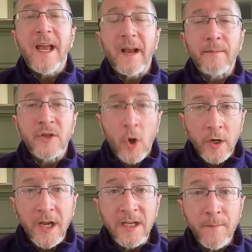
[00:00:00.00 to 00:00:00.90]
and I've been
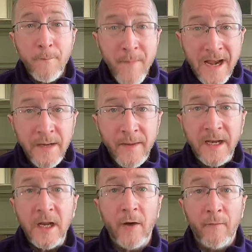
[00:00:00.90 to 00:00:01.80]
talking to many,
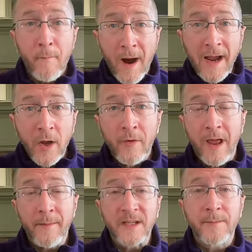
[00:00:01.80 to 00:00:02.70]
many of my own
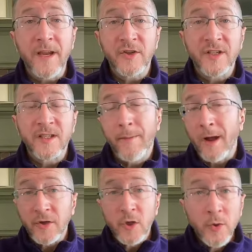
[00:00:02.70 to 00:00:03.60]
MS patients
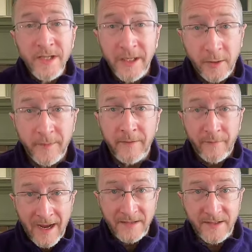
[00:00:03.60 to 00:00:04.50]
about using intermittent
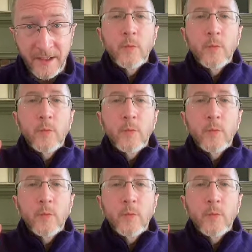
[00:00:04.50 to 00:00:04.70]
fasting.